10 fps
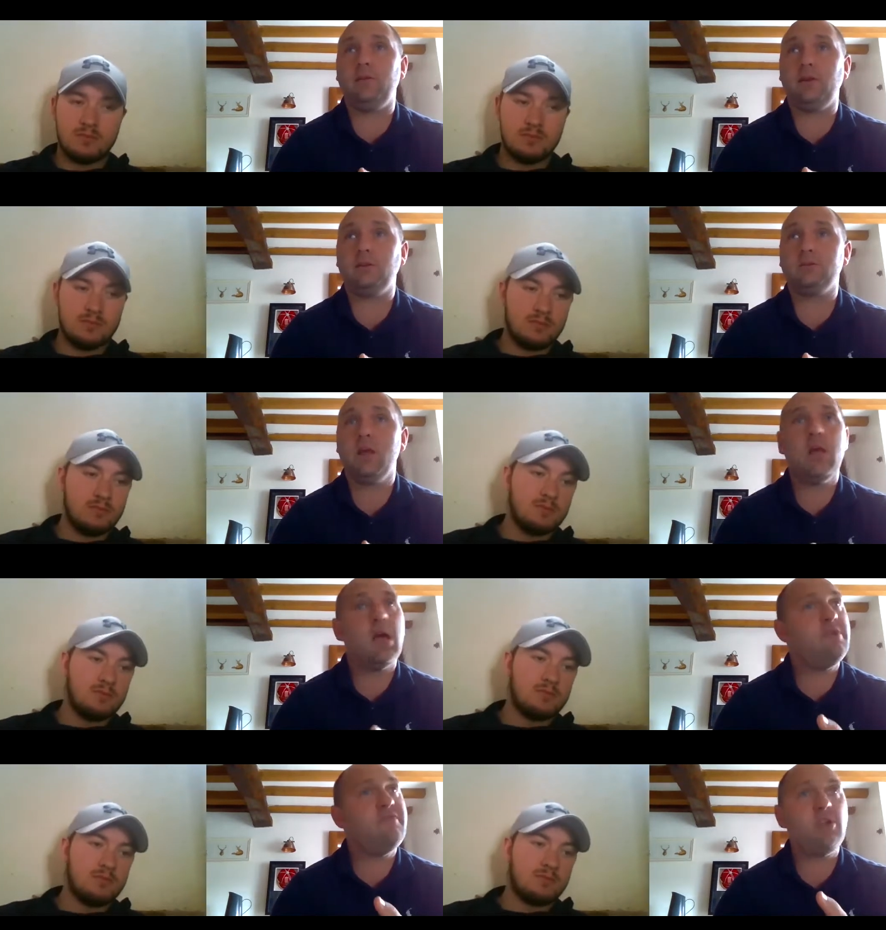Speaker 1: things
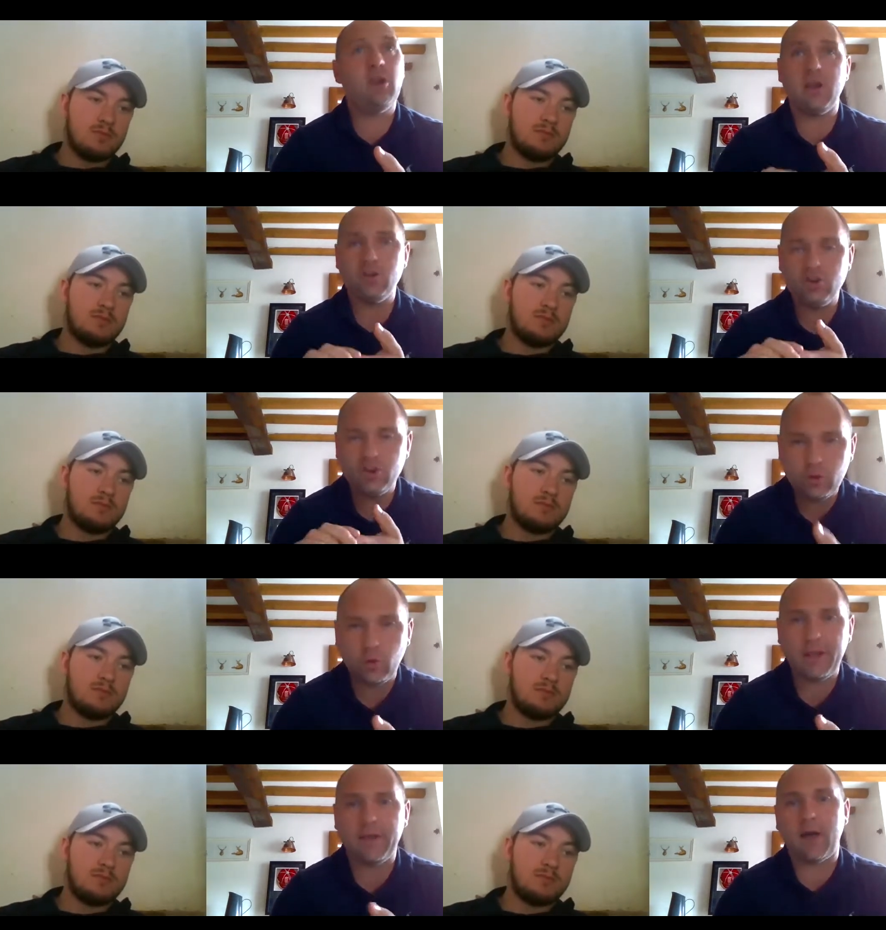and if you can enjoy
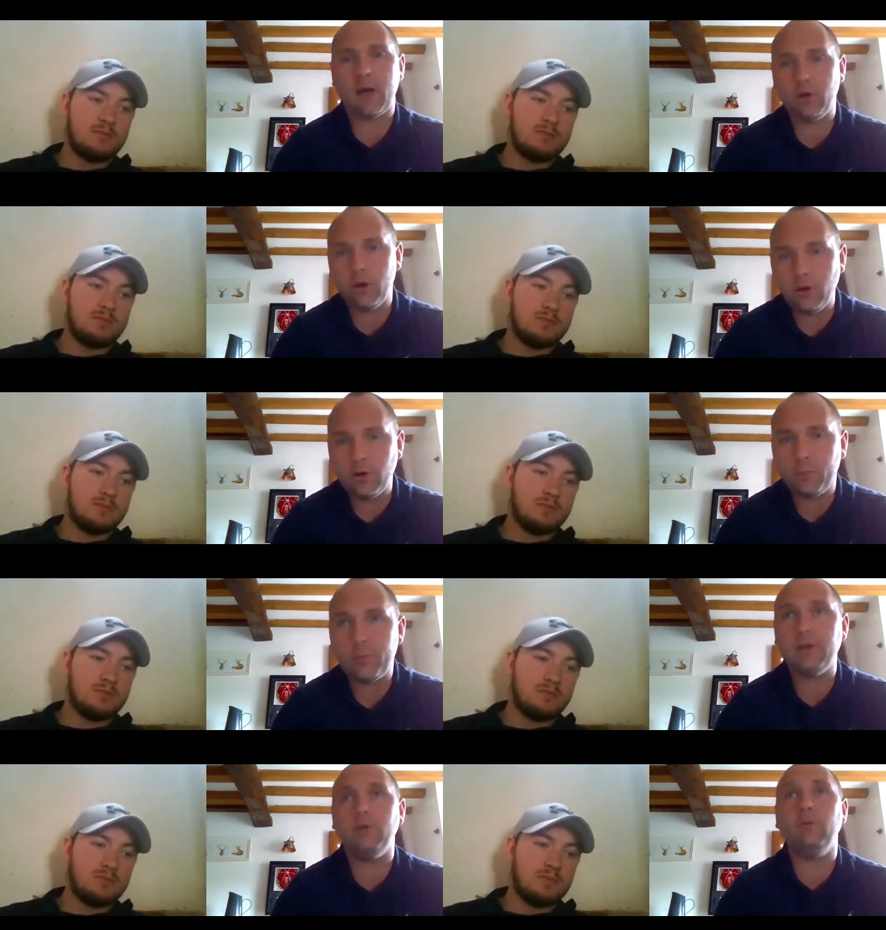it and that can
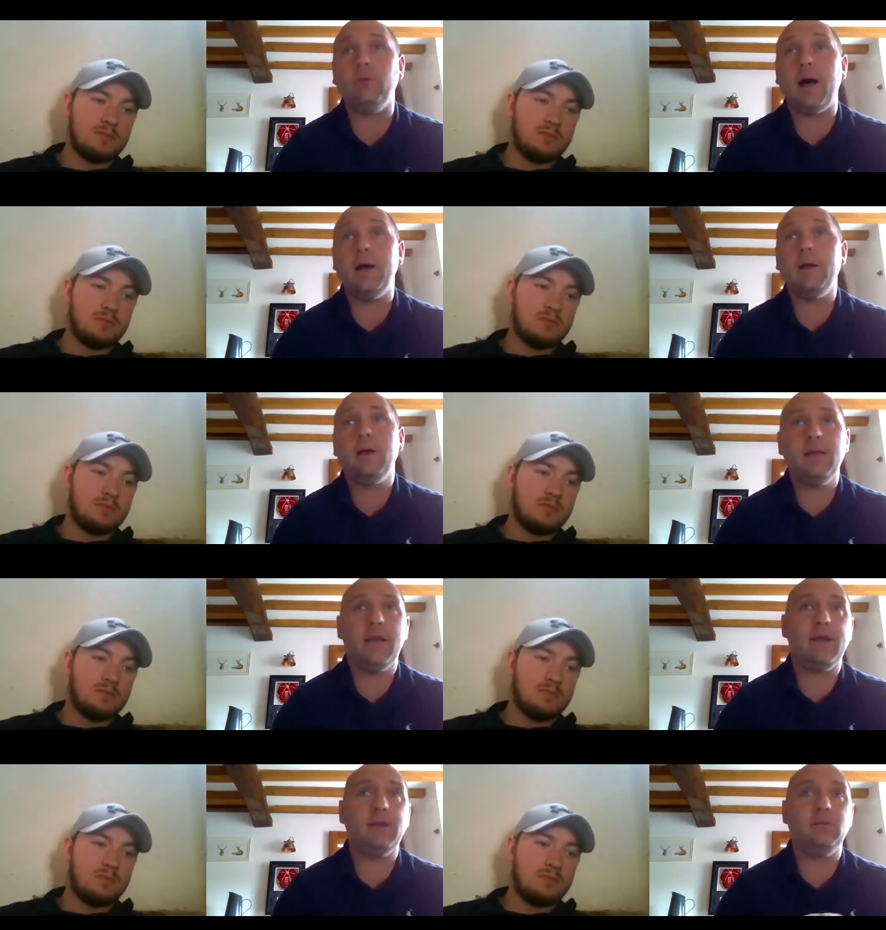underpin all that you're
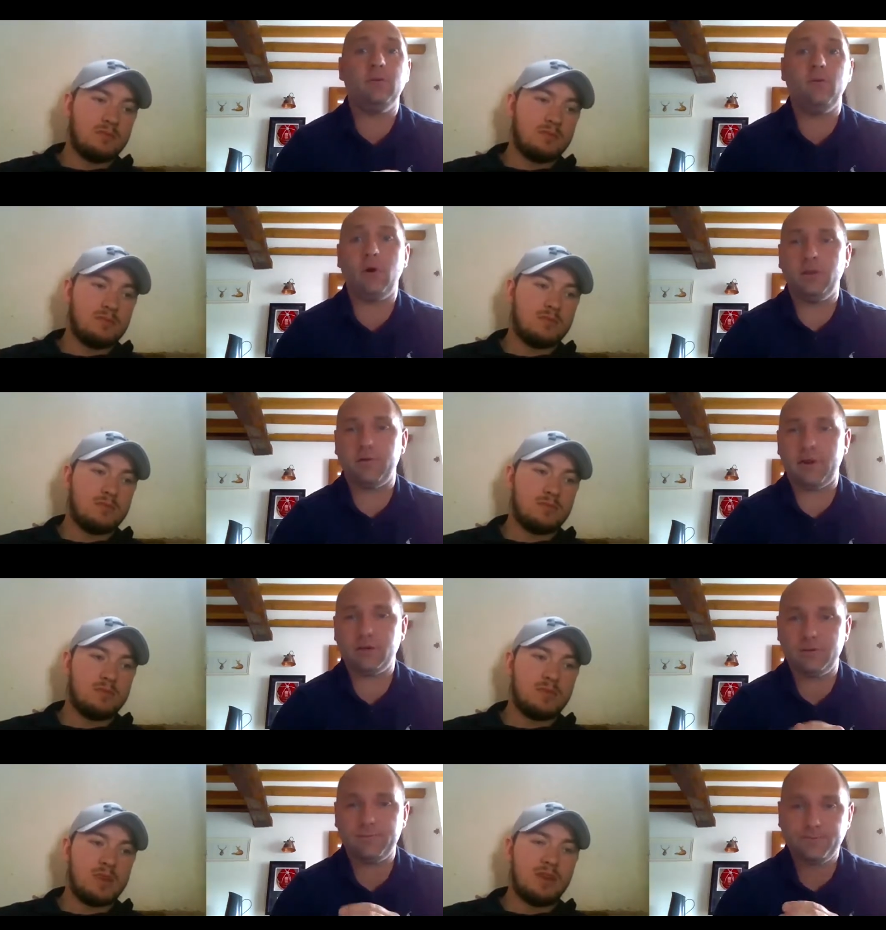heading in the right
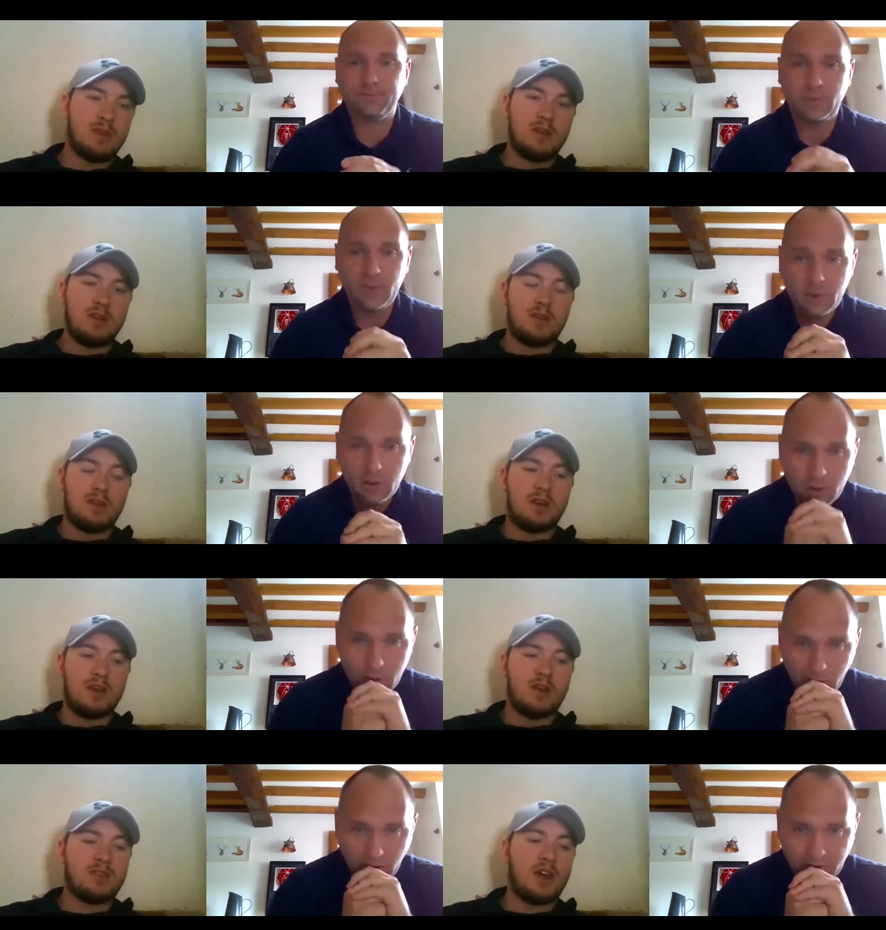direction
Speaker 2: yeah
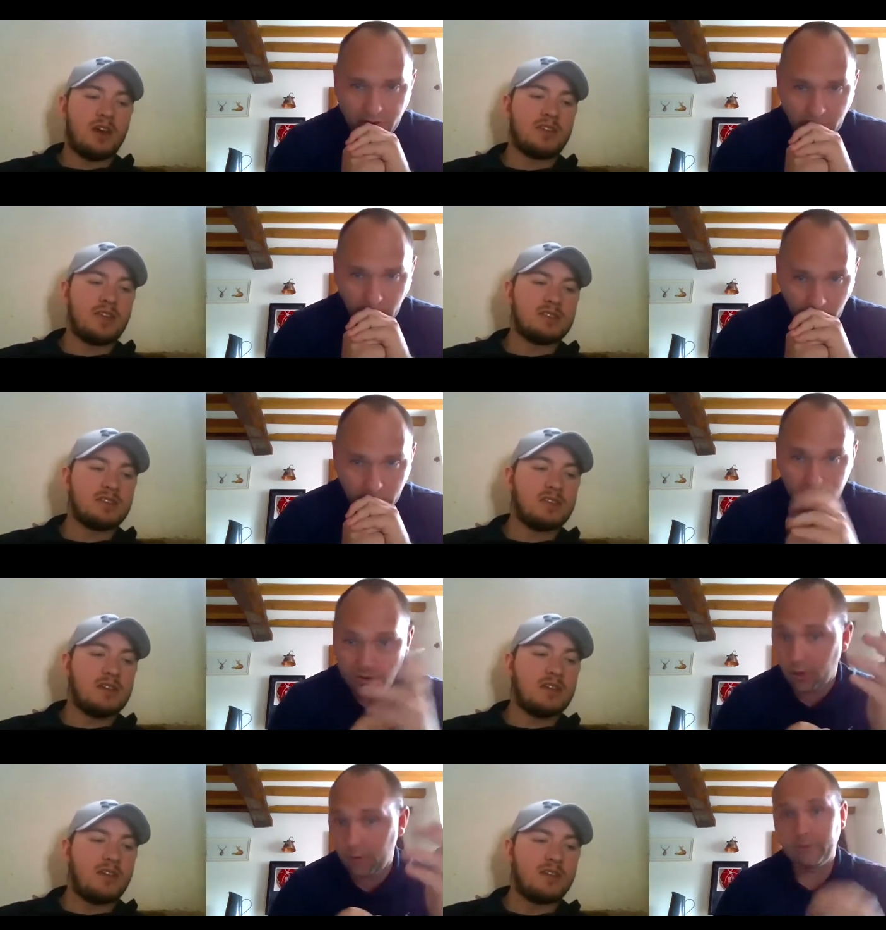i, th- I think that's
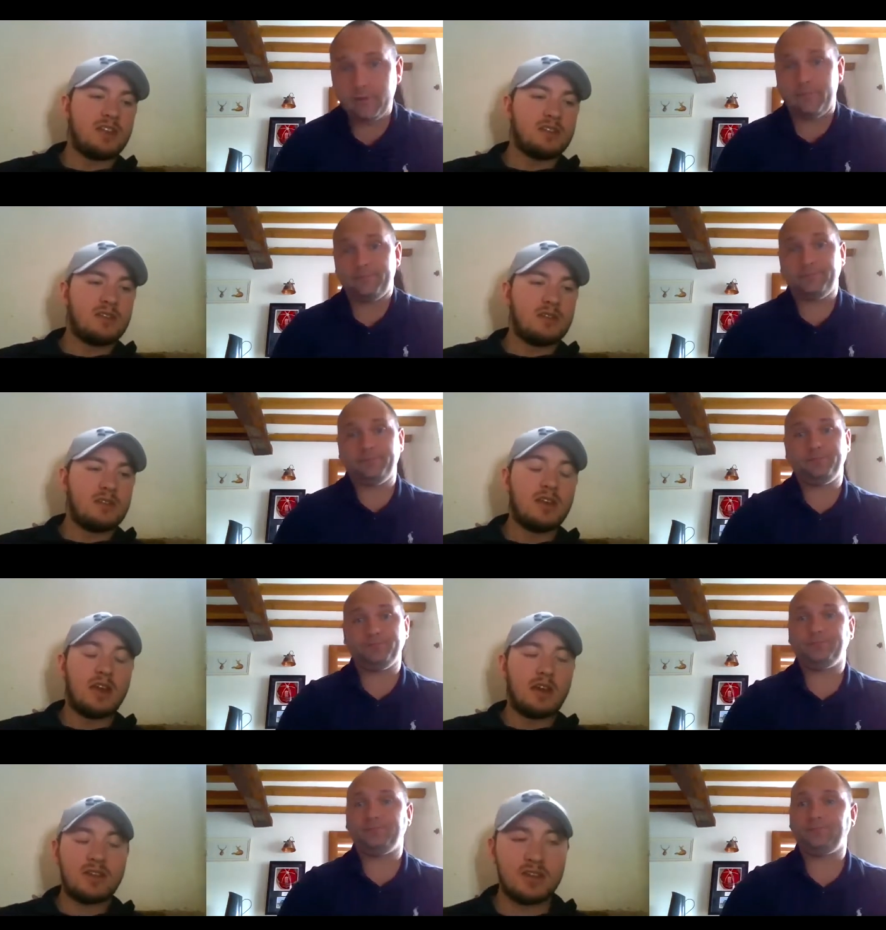sorry I that, yeah
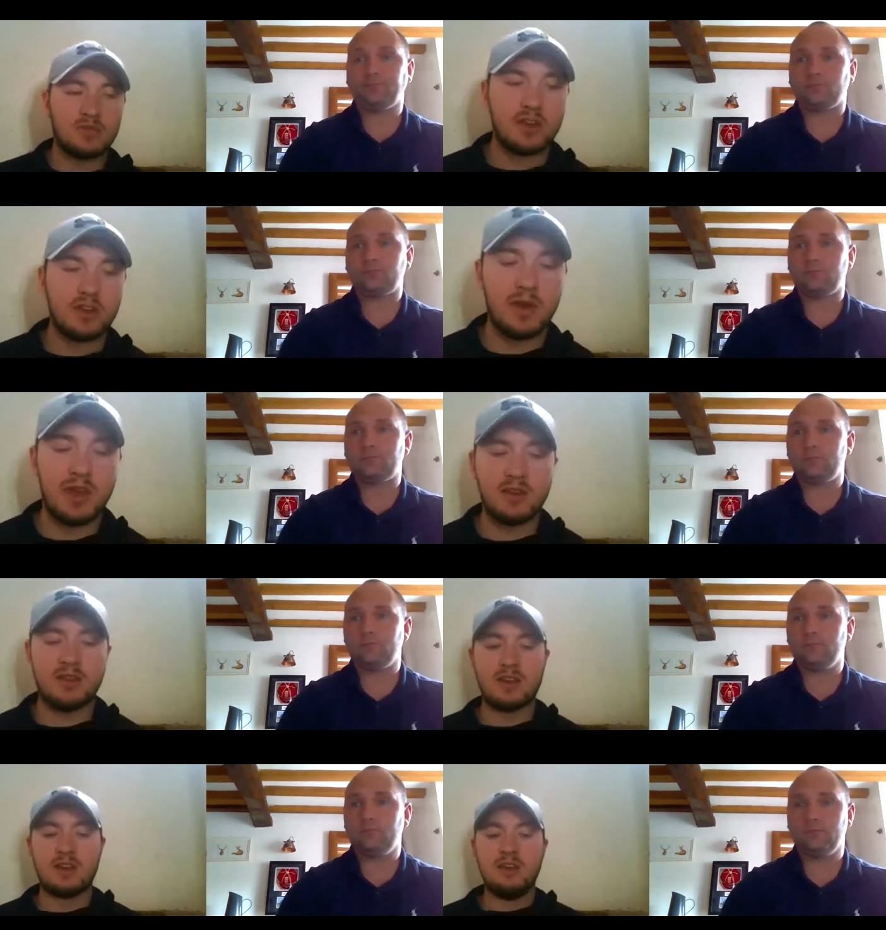i think that's really good mate and i
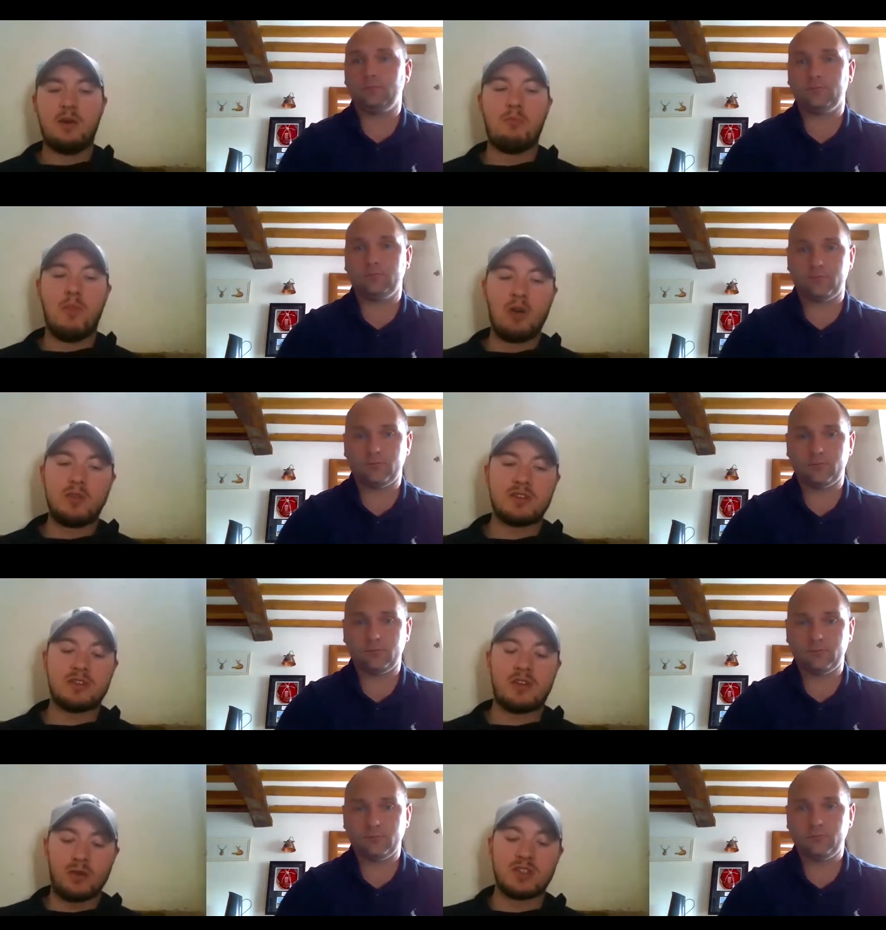think most
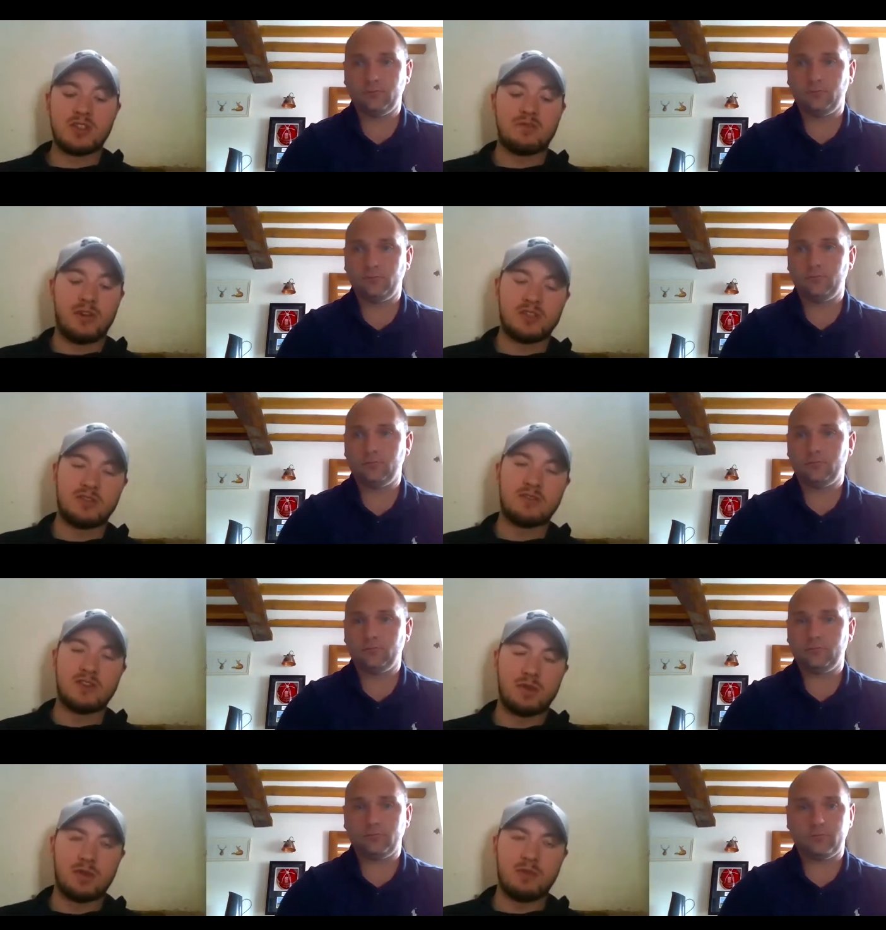coaching philosophies
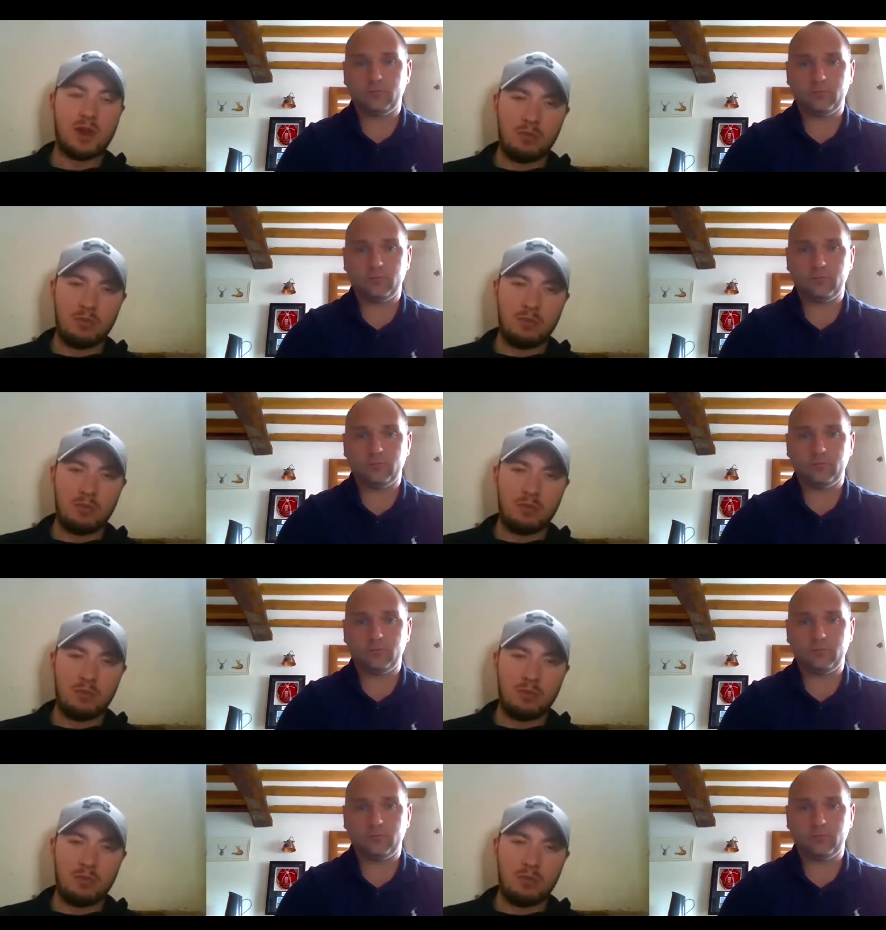when, when it